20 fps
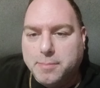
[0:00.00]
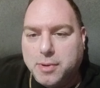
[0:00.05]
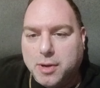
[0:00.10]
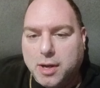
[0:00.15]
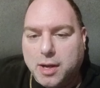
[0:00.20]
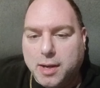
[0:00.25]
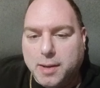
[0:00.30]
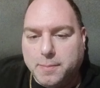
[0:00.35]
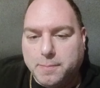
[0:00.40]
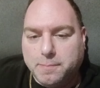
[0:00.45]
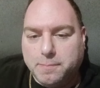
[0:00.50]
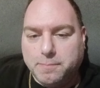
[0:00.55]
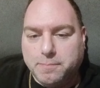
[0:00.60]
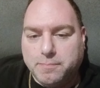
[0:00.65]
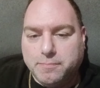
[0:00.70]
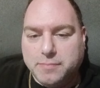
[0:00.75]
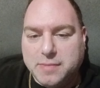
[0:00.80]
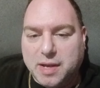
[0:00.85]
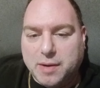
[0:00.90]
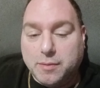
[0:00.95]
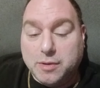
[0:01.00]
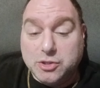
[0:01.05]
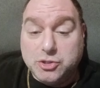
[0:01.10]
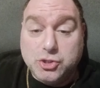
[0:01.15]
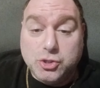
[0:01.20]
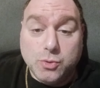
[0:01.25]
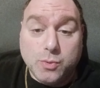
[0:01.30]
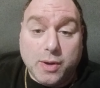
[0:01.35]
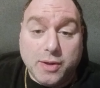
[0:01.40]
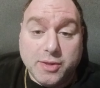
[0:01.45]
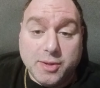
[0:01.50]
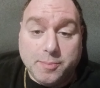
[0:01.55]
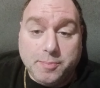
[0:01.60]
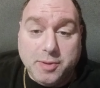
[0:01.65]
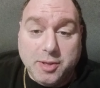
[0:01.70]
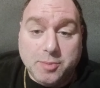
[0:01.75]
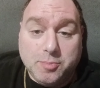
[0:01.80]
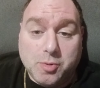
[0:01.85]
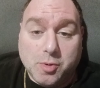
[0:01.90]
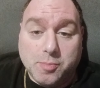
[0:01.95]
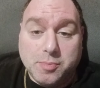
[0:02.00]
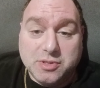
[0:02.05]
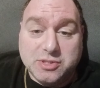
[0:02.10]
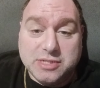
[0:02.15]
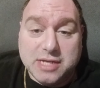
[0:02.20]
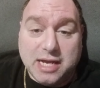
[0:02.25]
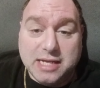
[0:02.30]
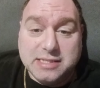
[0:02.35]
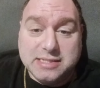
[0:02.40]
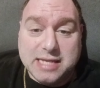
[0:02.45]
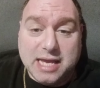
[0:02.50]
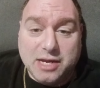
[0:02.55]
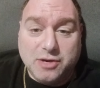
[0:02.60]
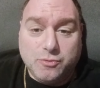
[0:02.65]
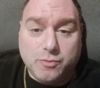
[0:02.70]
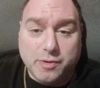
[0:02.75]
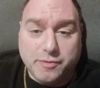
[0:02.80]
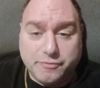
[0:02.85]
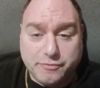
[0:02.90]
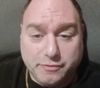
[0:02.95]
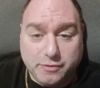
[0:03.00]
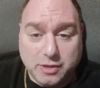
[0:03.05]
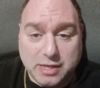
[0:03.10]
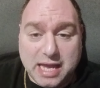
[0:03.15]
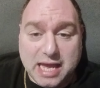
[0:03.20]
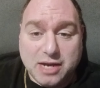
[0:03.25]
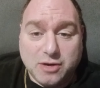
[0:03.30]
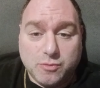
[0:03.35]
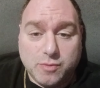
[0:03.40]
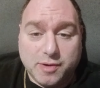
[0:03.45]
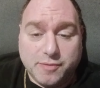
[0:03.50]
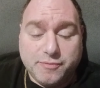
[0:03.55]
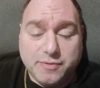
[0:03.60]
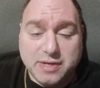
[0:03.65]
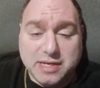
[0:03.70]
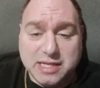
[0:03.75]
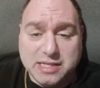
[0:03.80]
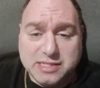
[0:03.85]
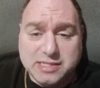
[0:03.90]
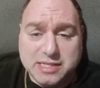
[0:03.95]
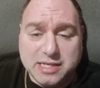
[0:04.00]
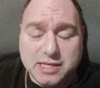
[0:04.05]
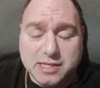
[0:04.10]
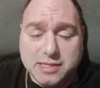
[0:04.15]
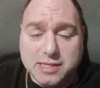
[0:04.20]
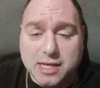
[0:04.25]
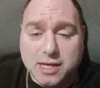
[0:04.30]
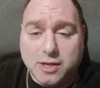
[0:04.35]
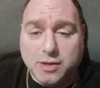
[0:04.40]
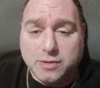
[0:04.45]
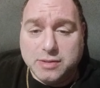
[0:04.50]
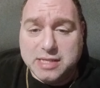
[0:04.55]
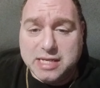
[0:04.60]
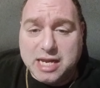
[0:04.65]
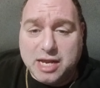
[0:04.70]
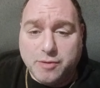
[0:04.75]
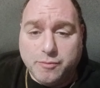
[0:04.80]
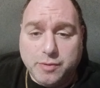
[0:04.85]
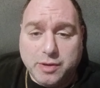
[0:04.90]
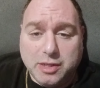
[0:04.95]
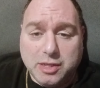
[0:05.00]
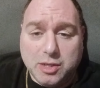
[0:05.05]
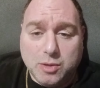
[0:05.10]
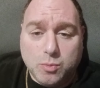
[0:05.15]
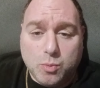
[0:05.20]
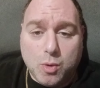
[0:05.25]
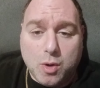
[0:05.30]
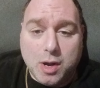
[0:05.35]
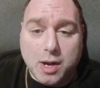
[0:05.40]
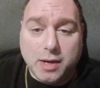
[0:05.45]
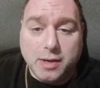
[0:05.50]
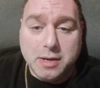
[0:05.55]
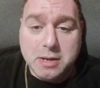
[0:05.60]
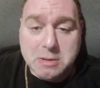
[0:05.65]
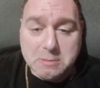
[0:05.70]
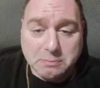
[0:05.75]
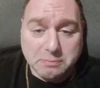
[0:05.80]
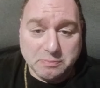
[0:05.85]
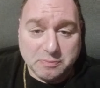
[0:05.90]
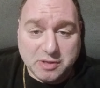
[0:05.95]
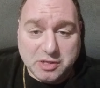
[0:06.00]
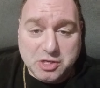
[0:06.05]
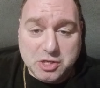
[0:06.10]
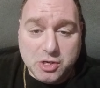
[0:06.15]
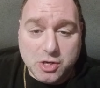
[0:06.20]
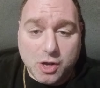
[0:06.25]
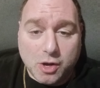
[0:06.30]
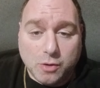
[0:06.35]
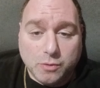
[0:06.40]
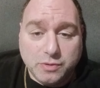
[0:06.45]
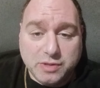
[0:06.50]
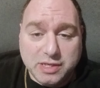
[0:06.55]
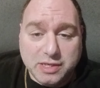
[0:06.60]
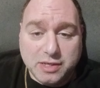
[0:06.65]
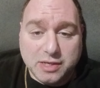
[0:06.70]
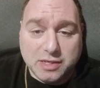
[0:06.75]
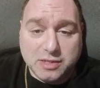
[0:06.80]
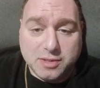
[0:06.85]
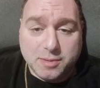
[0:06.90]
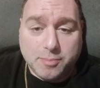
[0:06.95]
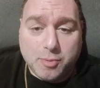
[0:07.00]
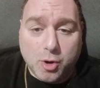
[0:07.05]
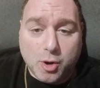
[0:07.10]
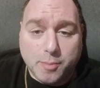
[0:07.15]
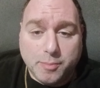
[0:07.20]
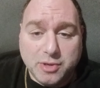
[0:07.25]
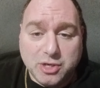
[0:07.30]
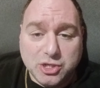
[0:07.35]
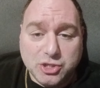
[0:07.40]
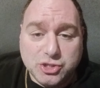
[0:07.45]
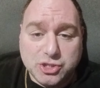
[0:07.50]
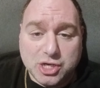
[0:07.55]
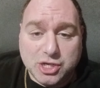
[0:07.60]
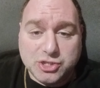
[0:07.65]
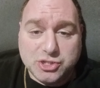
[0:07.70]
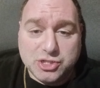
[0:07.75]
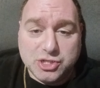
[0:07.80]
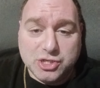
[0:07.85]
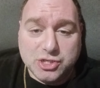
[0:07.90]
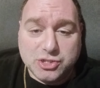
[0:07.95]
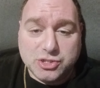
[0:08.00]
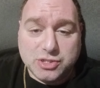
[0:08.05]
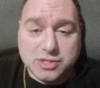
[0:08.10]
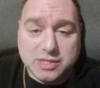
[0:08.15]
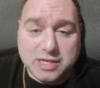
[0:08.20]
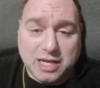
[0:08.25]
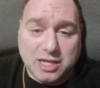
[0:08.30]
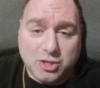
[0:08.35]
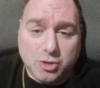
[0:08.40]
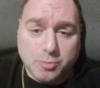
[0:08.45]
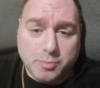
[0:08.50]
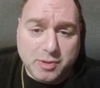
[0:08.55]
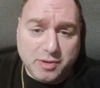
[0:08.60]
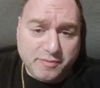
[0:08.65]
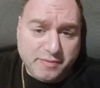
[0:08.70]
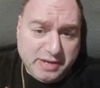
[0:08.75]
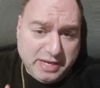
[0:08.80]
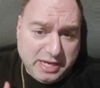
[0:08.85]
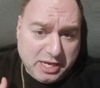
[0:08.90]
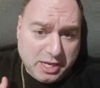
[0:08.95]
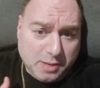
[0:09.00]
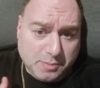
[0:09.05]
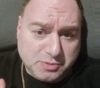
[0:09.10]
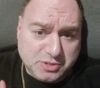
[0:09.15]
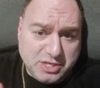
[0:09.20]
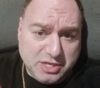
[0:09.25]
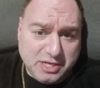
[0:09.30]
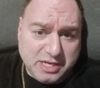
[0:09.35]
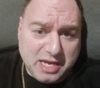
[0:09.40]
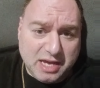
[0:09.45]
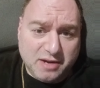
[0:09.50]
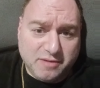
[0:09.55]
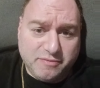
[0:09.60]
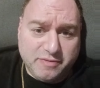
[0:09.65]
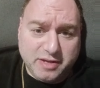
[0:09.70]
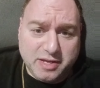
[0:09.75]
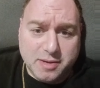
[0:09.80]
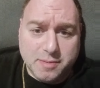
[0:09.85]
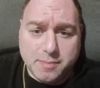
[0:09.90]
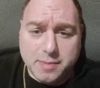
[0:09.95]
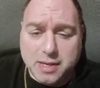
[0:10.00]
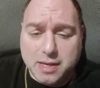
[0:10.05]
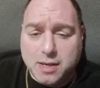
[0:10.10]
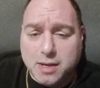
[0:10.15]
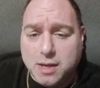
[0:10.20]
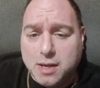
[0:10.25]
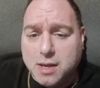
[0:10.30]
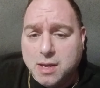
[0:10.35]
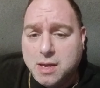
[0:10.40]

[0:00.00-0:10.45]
but there were two other people besides Ken Griff Ken Griffin and Citadel that I really want, you know, the uh, Department of Justice. I got a little bit of a hiccup, so you got to forgive me.